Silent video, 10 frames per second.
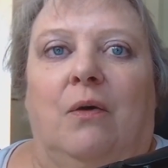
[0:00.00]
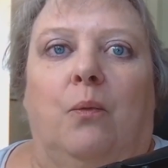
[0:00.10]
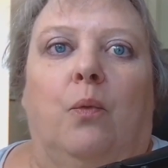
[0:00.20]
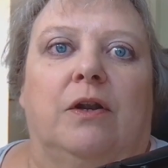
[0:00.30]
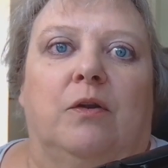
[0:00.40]

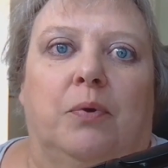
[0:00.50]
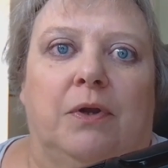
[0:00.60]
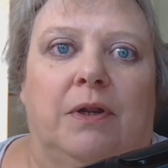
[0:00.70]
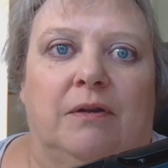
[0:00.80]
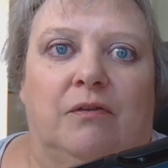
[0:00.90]
what to
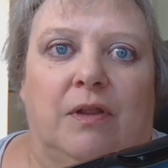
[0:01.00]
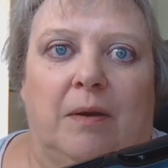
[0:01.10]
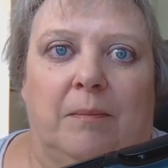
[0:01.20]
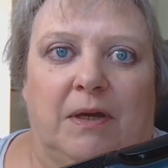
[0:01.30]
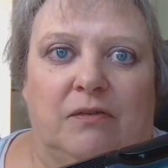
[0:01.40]
put into
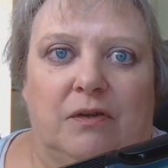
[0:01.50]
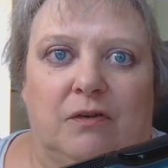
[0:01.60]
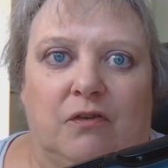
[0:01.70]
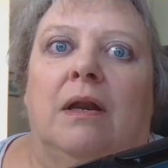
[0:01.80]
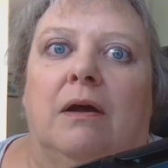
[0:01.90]
that message.